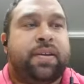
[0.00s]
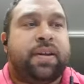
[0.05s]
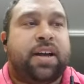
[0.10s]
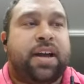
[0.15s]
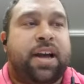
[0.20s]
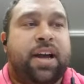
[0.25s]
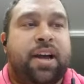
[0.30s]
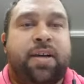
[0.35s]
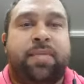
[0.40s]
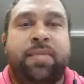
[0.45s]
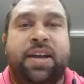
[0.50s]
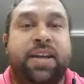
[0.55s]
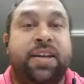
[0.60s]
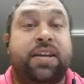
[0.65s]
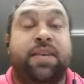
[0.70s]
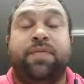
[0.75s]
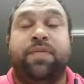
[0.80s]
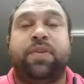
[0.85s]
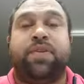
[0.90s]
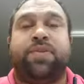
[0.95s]
And
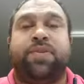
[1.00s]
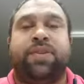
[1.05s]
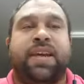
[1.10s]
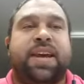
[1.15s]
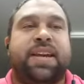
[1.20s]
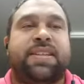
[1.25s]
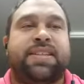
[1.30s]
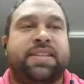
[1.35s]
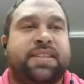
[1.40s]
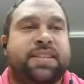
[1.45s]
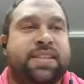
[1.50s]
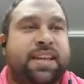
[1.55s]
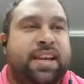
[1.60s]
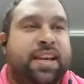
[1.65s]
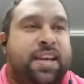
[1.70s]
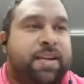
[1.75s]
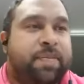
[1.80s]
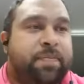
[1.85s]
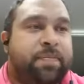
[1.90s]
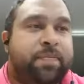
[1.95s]
if you do that as a
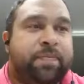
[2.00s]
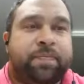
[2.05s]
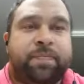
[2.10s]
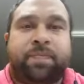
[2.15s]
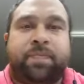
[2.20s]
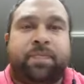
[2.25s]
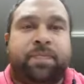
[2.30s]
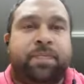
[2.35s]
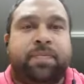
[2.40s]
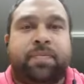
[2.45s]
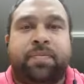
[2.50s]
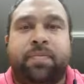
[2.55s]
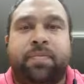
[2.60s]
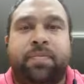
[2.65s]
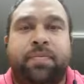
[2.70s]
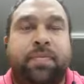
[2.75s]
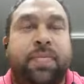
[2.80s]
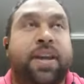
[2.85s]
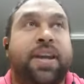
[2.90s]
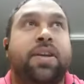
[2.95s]
team,
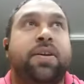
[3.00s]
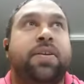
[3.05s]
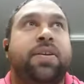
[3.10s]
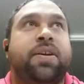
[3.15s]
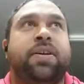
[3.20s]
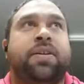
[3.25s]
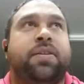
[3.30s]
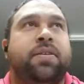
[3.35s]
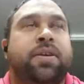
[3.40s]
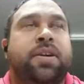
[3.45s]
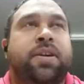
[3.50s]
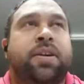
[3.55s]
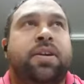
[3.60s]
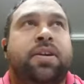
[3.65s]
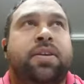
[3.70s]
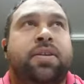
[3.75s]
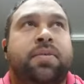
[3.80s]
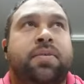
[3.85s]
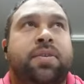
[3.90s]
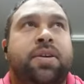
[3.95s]
mate, you're
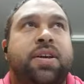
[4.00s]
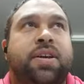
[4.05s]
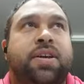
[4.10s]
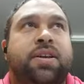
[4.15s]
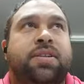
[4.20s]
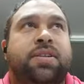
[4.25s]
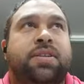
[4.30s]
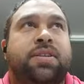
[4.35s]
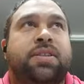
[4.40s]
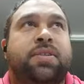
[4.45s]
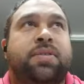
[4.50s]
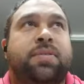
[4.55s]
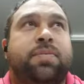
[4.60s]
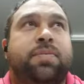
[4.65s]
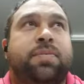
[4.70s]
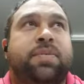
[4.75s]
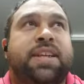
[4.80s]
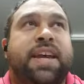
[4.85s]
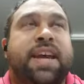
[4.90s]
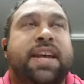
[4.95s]
gonna
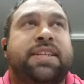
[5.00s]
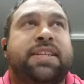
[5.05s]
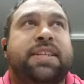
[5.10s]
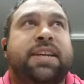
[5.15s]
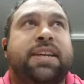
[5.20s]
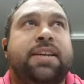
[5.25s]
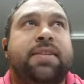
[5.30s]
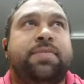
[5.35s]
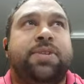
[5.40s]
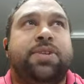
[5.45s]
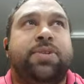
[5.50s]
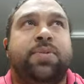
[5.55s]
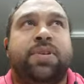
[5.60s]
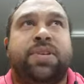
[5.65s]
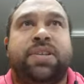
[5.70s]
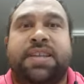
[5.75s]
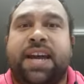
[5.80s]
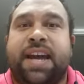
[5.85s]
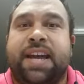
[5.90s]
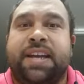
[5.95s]
take teams who are
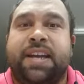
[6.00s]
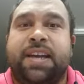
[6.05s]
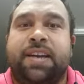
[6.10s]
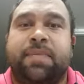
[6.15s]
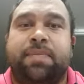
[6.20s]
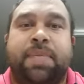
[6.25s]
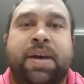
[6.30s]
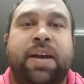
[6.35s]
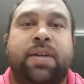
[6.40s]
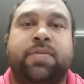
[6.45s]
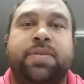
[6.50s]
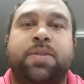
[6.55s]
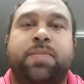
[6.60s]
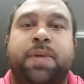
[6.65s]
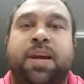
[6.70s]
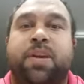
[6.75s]
attacking backwards,